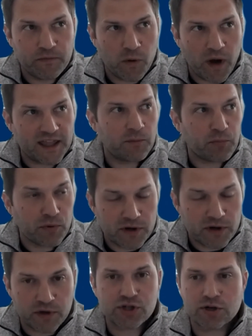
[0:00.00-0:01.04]
I think, pretty
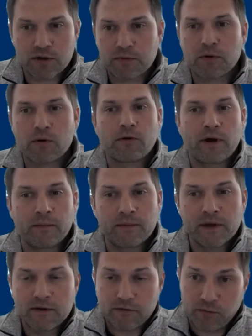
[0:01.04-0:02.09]
mature program
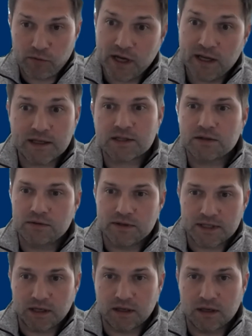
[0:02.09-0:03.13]
for bringing these
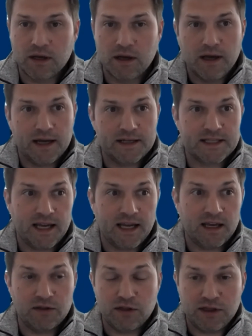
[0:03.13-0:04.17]
students in and
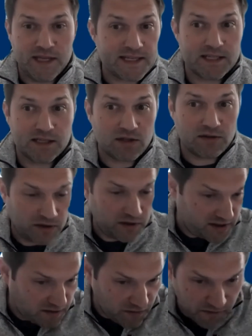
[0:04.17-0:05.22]
saying, this is
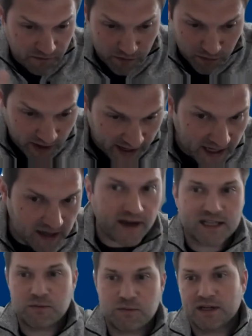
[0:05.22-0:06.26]
the variety of
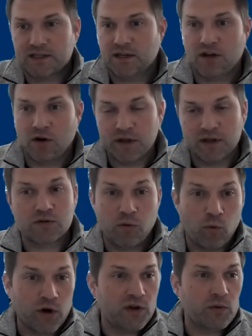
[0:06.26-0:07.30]
aspects that go into it.
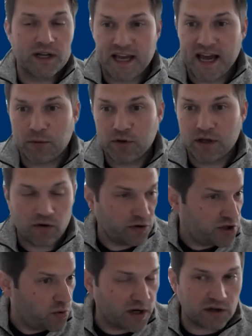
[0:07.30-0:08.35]
What do you want to dabble in, or
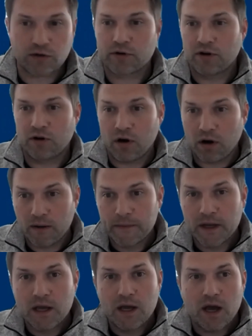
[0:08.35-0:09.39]
do you want to learn it all?
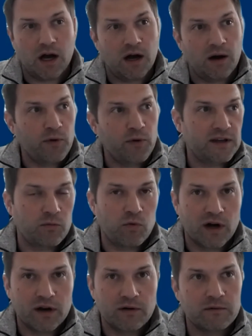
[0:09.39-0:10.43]
We did
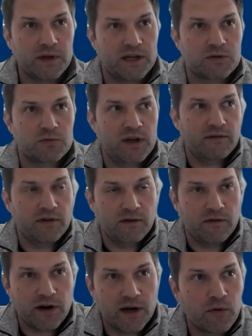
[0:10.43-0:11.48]
one because we have a
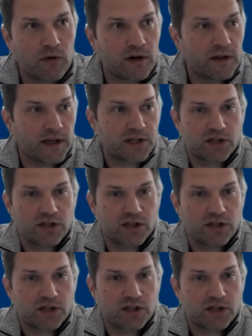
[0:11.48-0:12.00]
very important collection